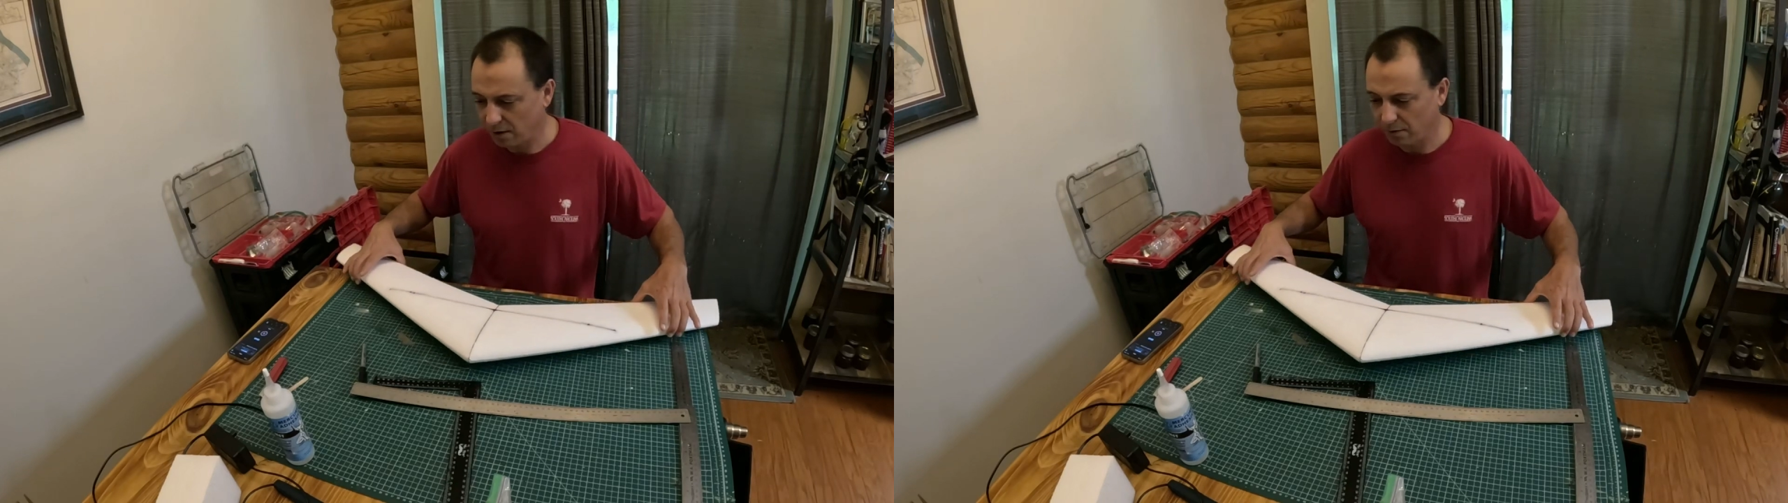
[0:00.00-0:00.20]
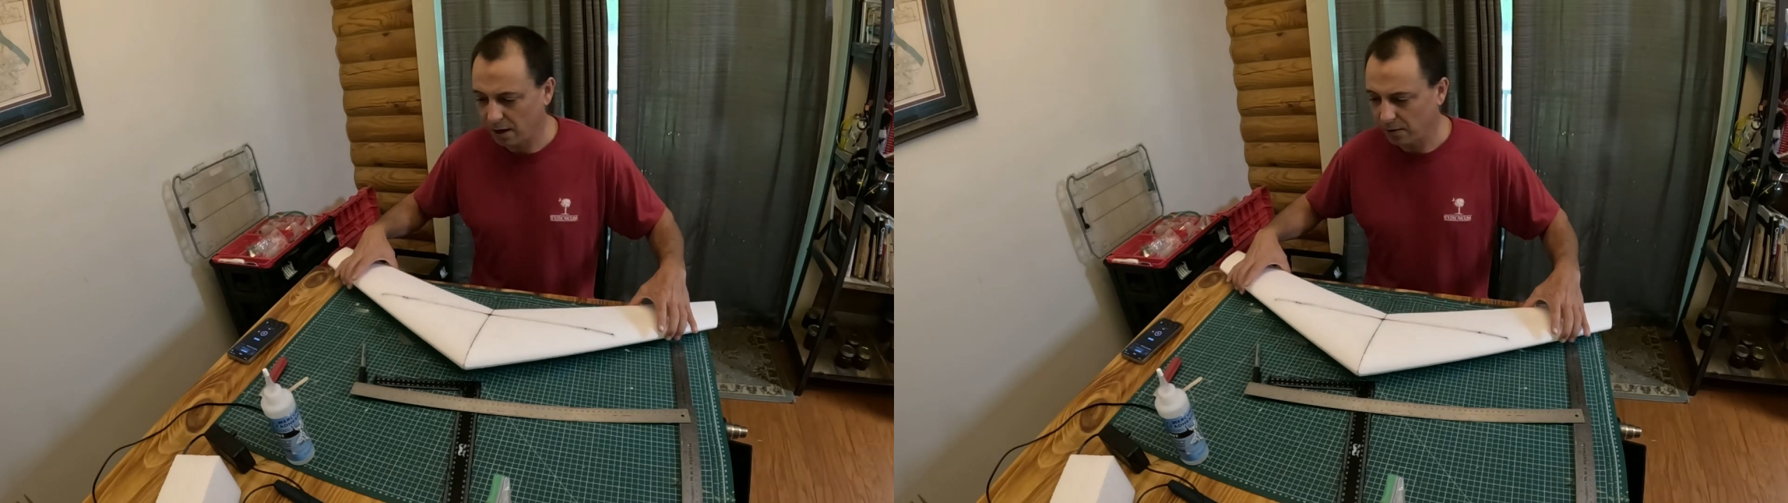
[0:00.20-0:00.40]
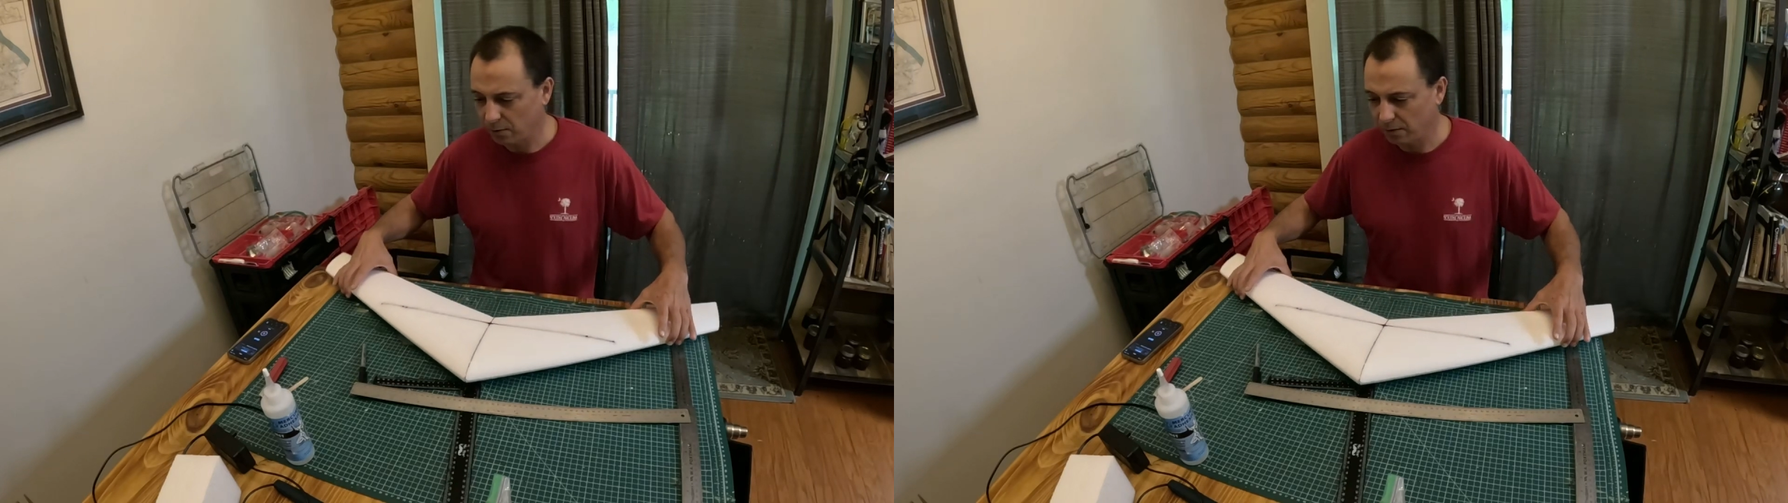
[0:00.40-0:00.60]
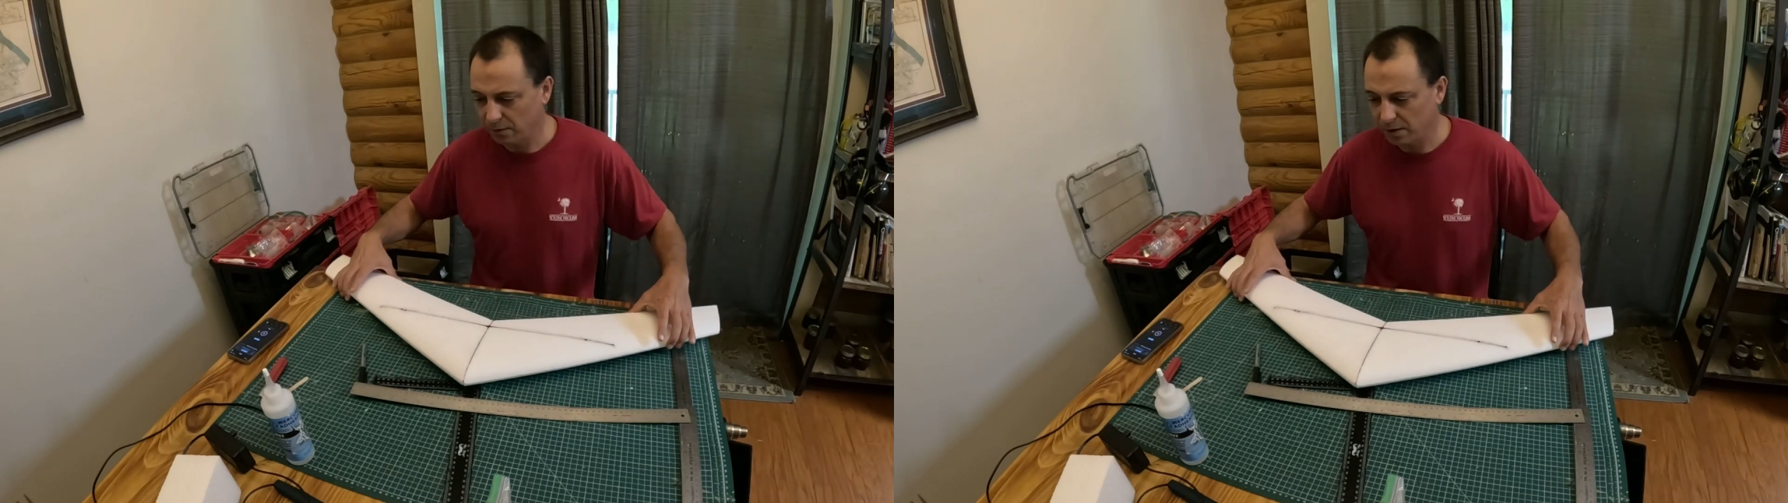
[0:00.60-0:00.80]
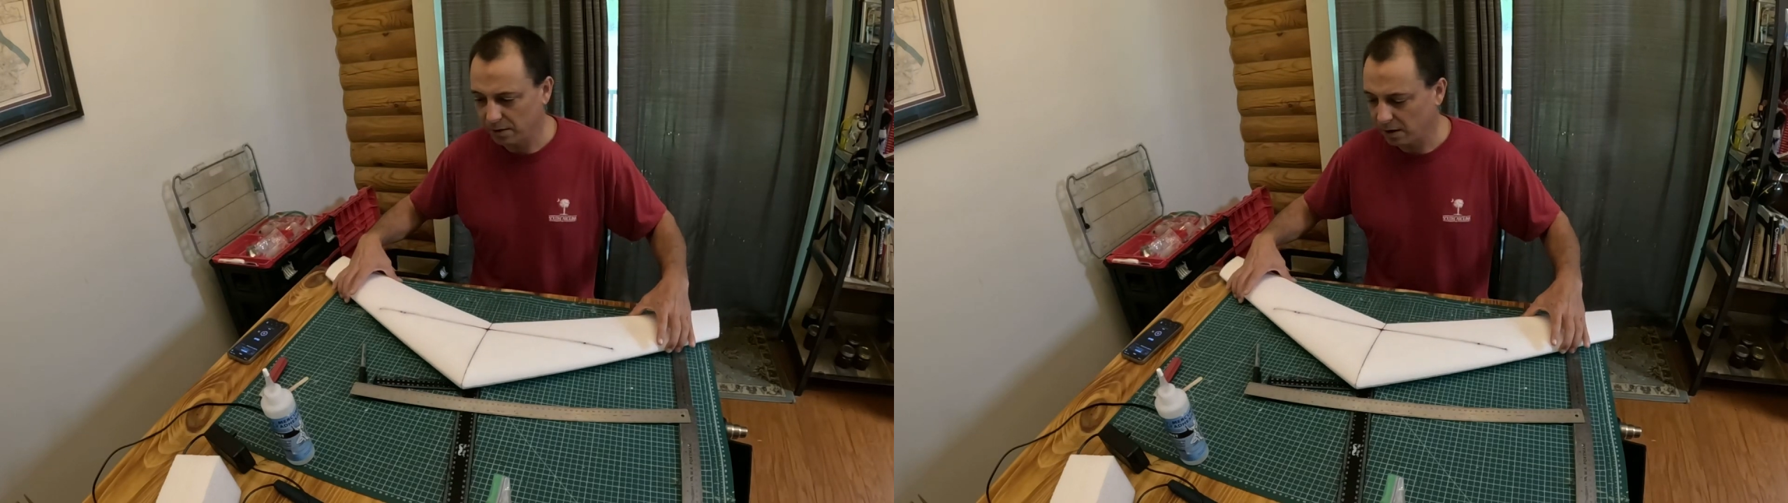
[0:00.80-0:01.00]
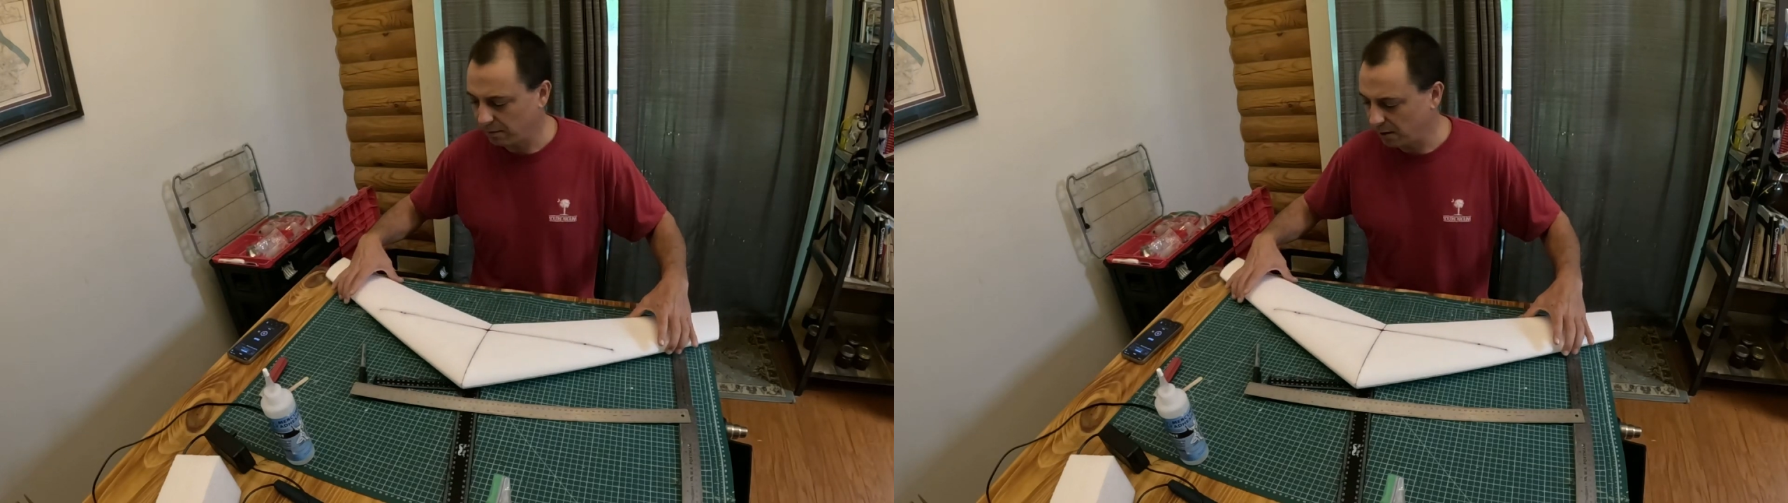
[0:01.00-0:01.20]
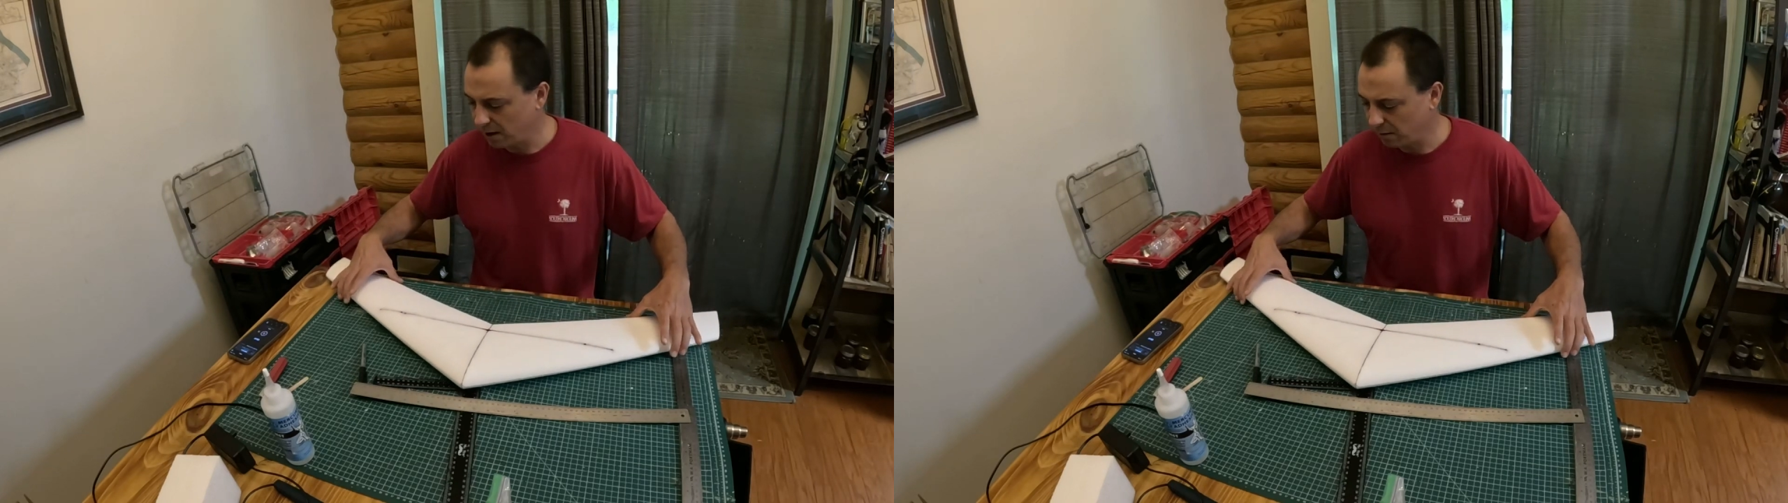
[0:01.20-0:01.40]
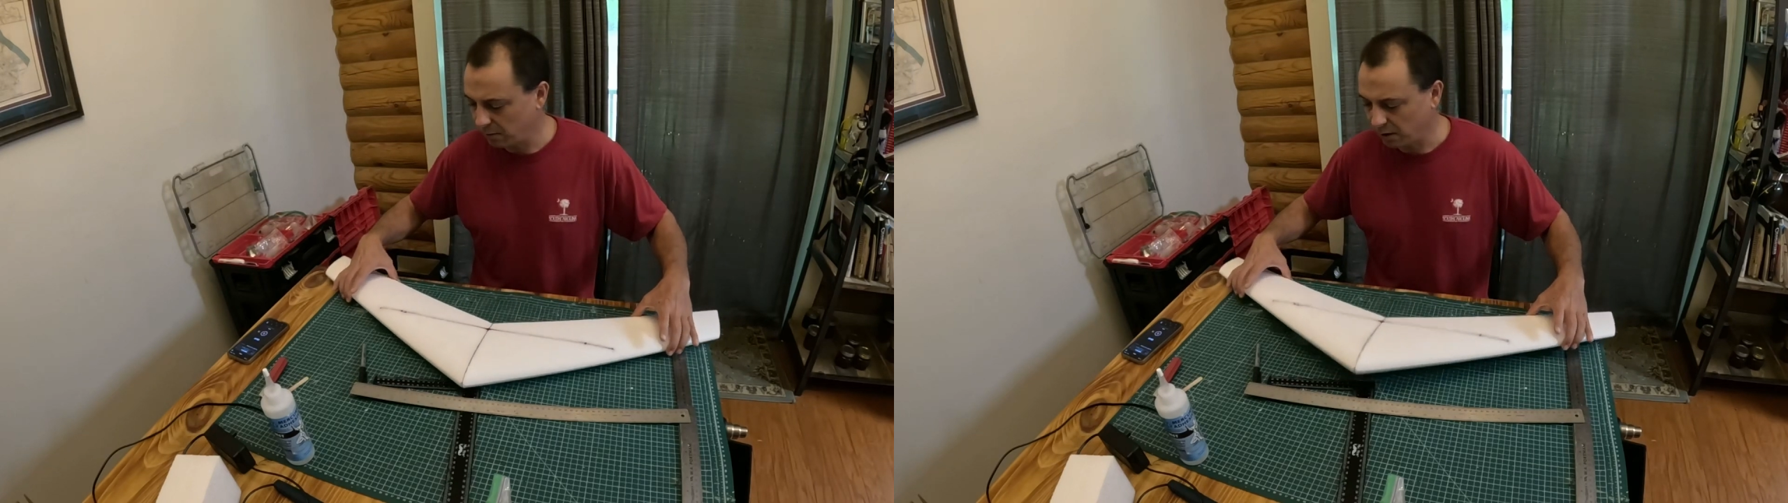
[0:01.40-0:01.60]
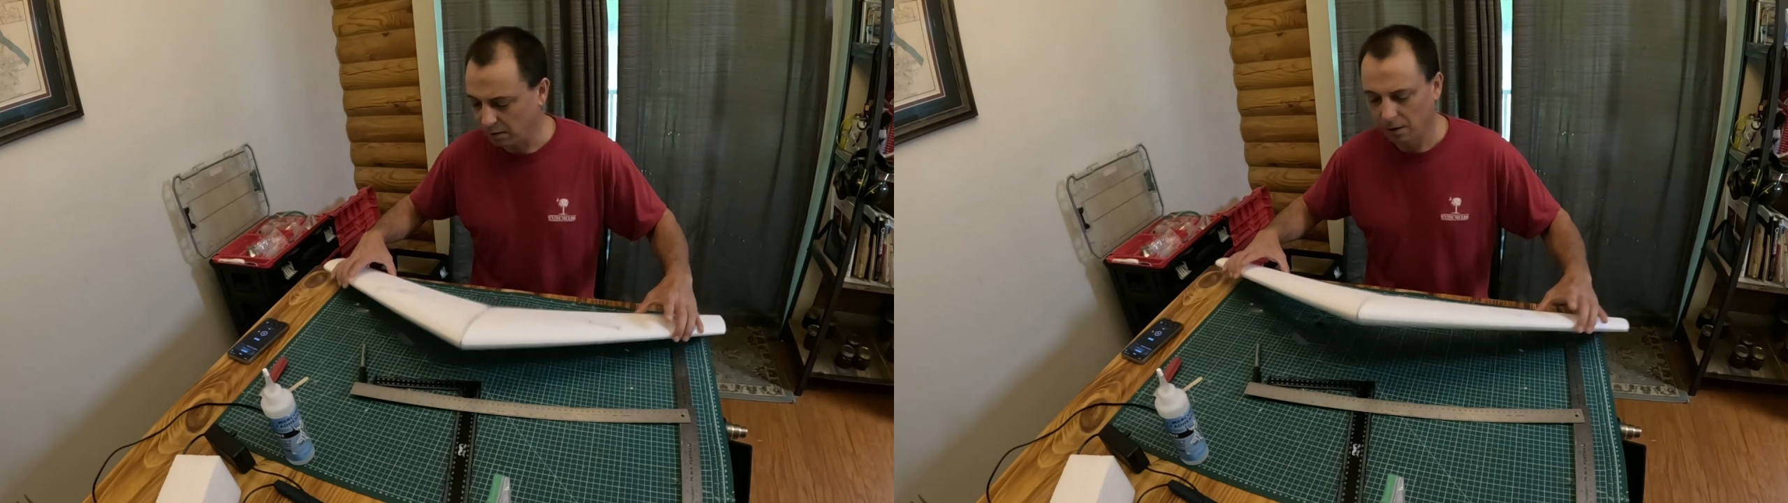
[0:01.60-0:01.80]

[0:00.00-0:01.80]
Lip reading: ever had one freeze up yet, but